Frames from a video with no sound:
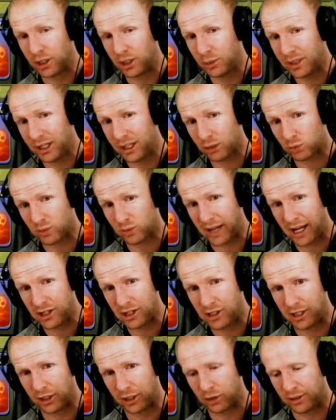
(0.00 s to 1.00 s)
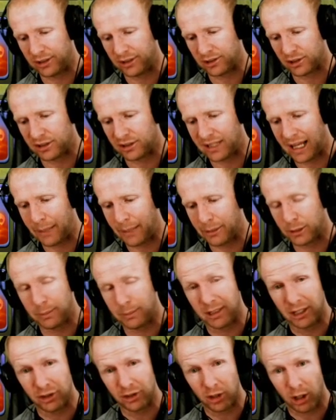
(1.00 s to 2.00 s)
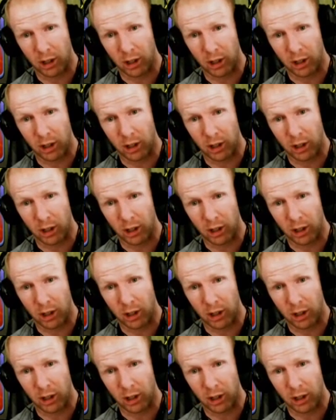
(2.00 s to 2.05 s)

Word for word: You don't need a rage to increase their damage because